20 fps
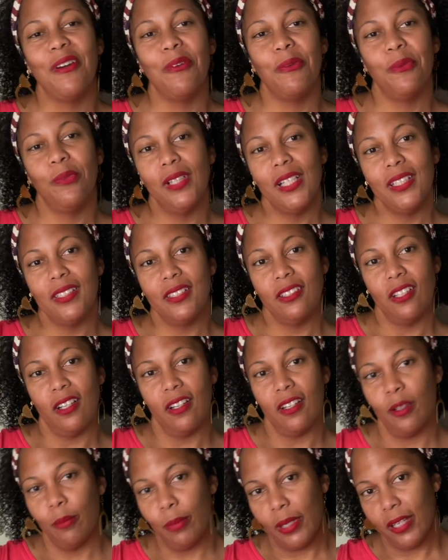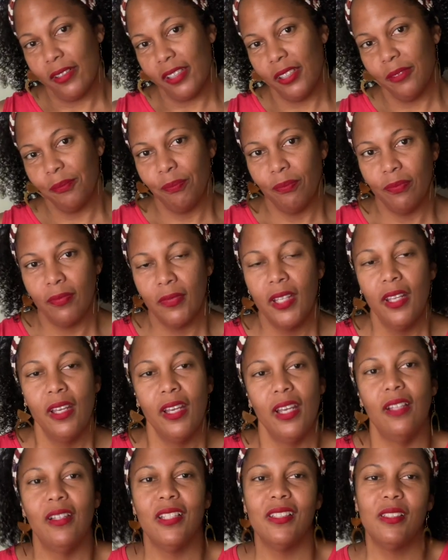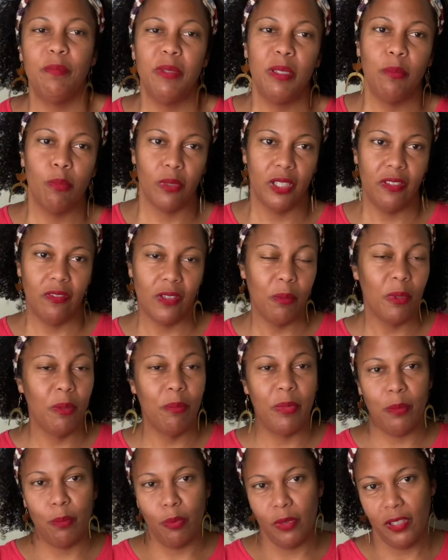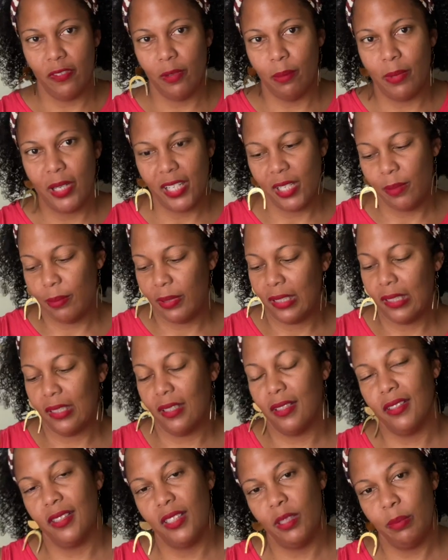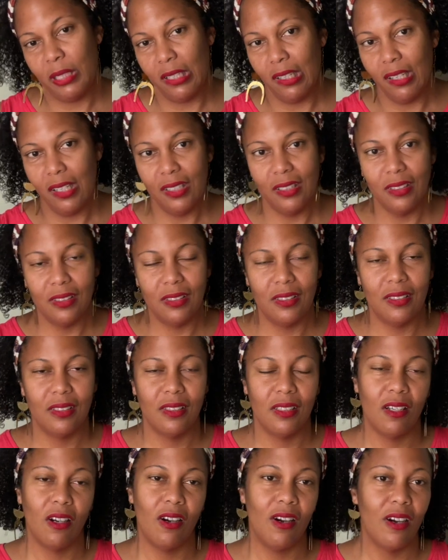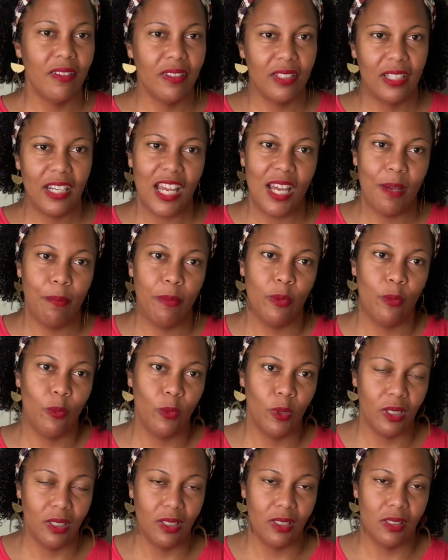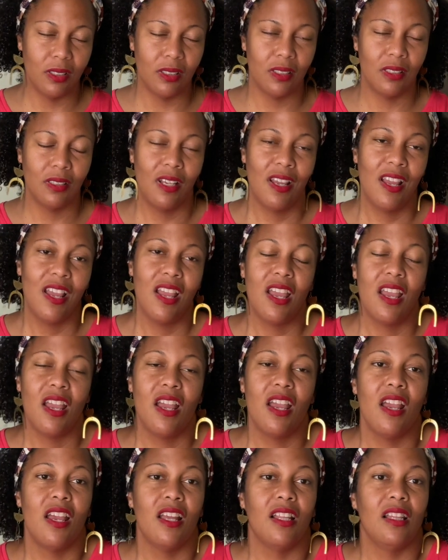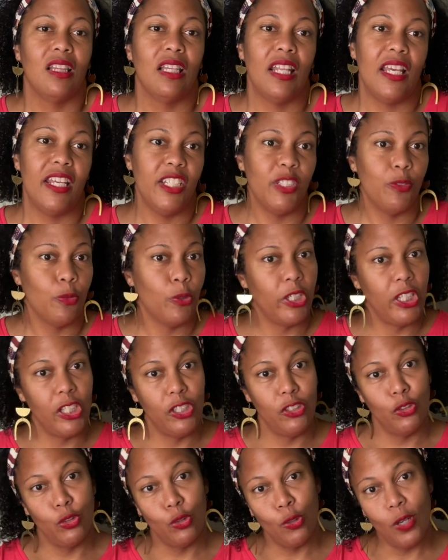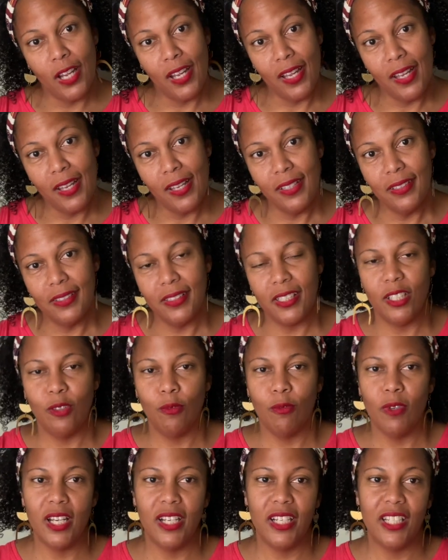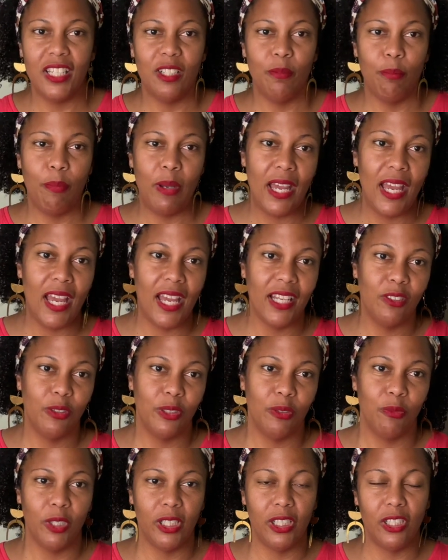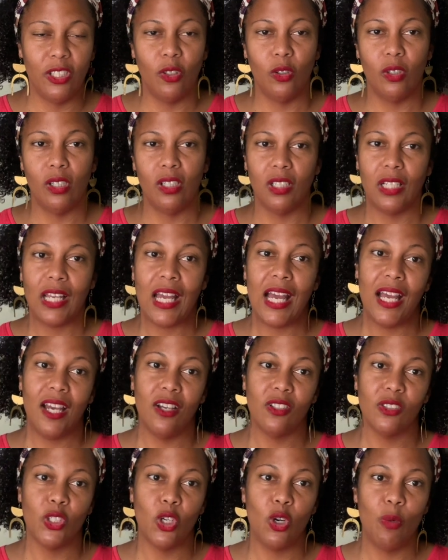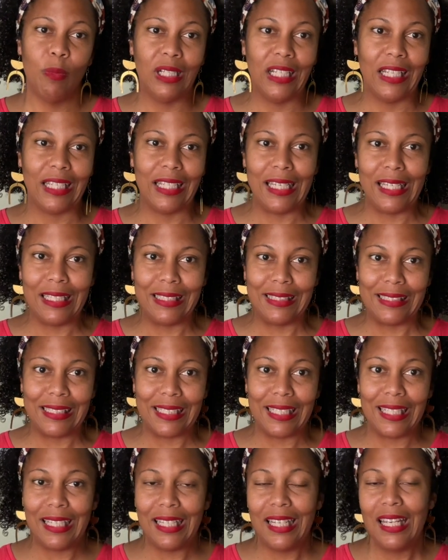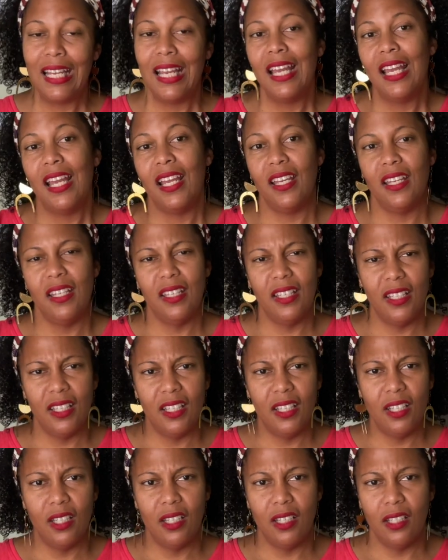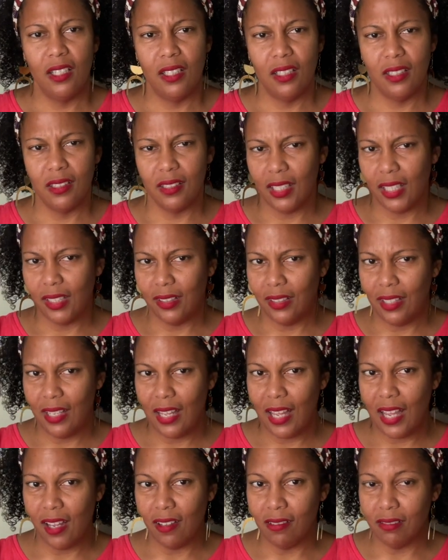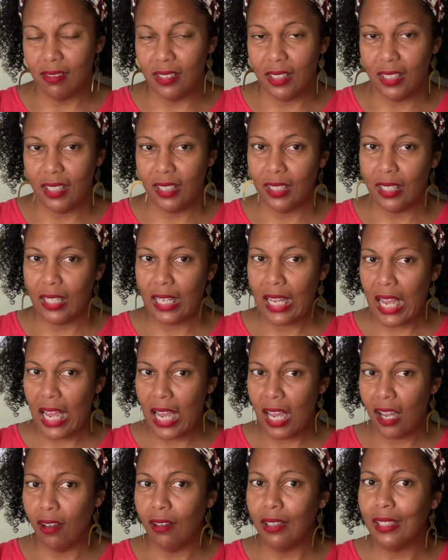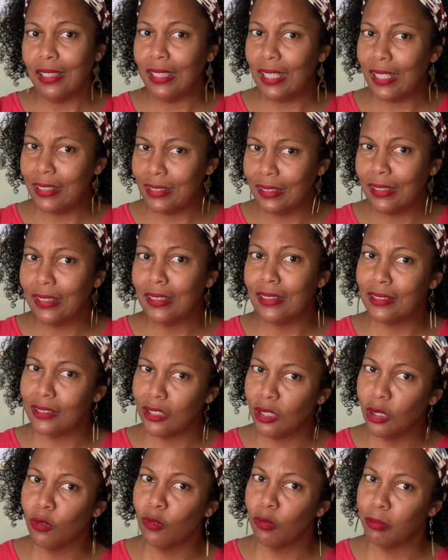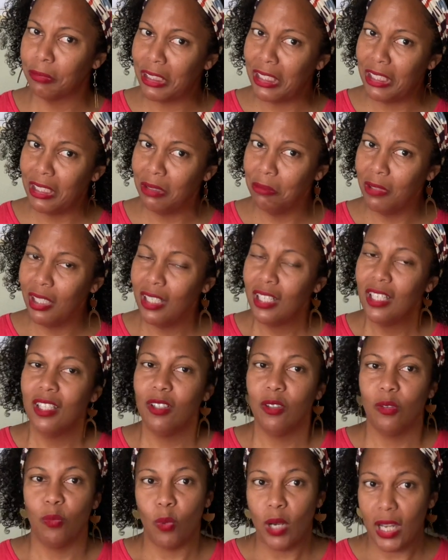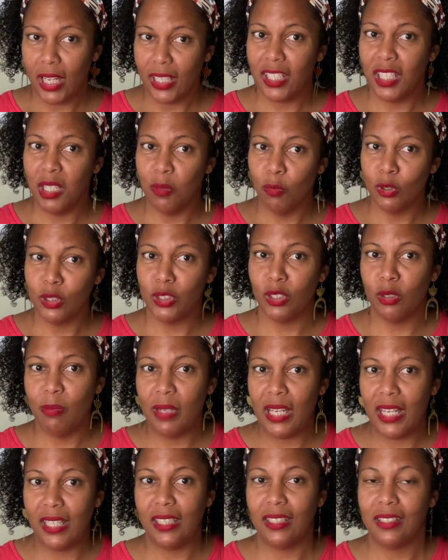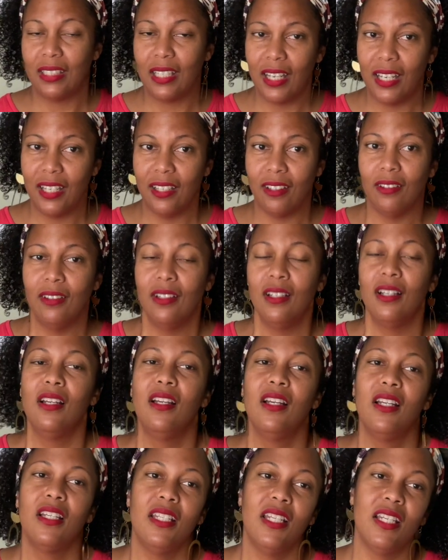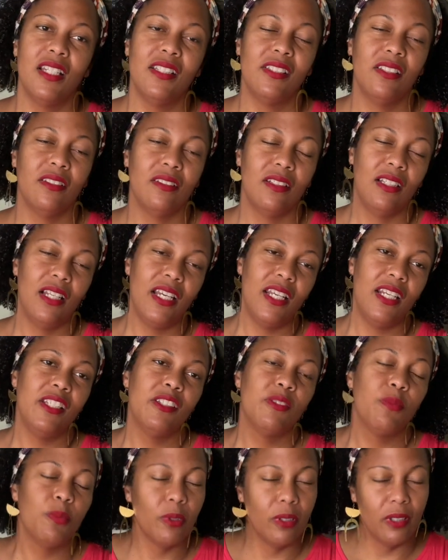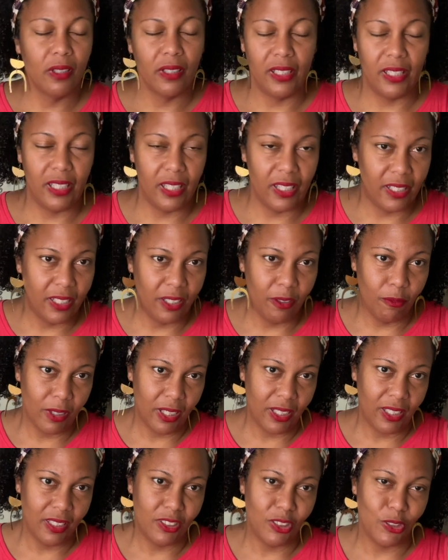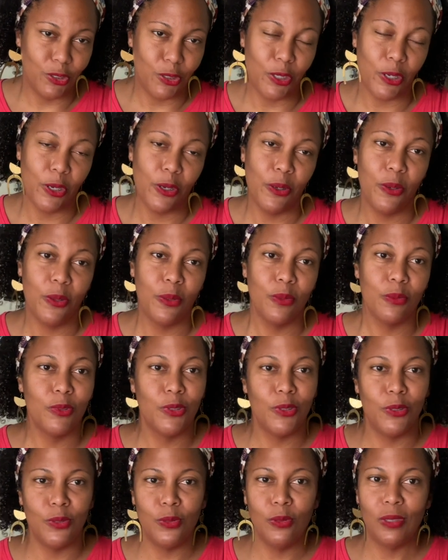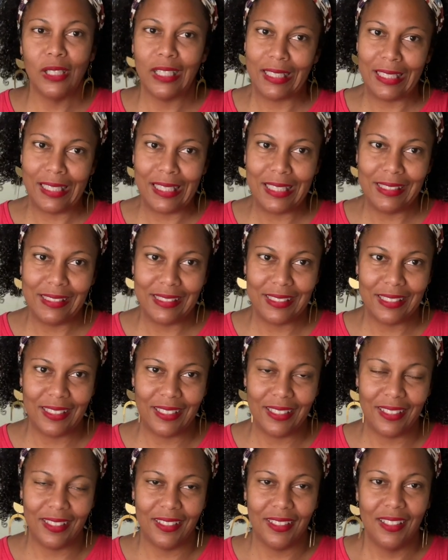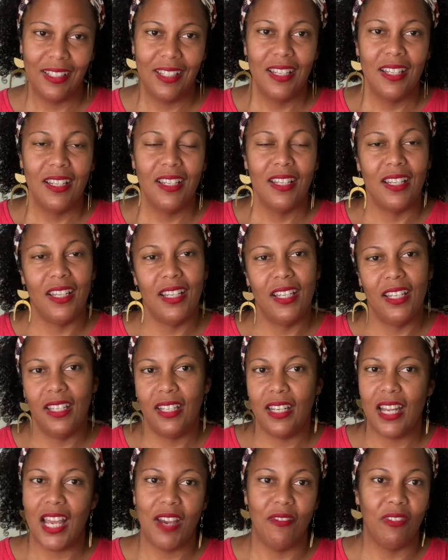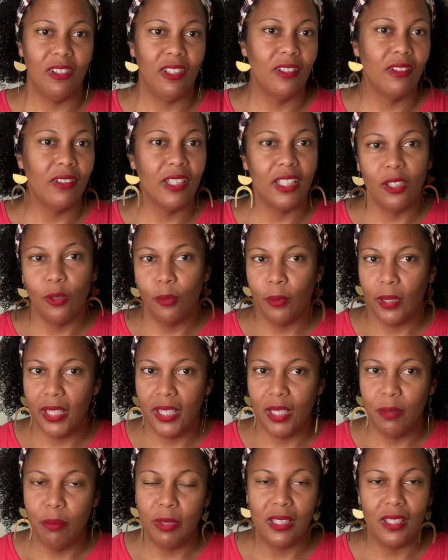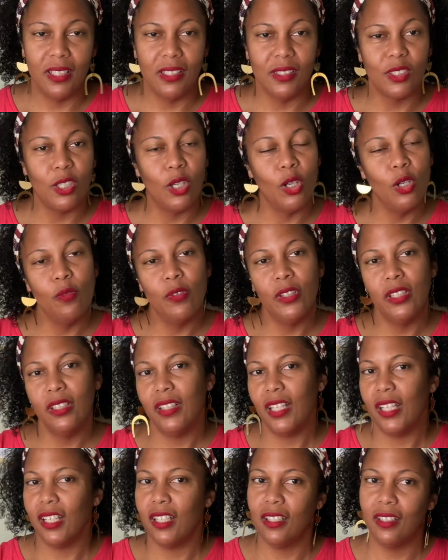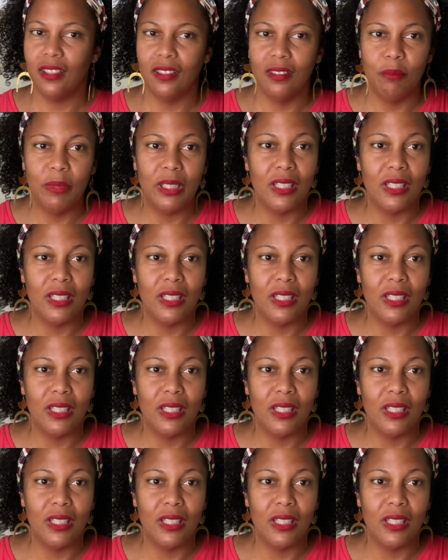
Let's talk about it. And let's be brief. I'm going to be brief about it because, to be honest, all that happened was ladies were getting dressed, getting ready, getting packed, getting ready to go to the Kyle's home in Laquinta. And is that the house that Kyle allegedly stole from Kim? Why Kim was so mad at Kyle? Yeah, so the ladies were getting ready to go to Laquinta and have a little getaway because of COVID, they couldn't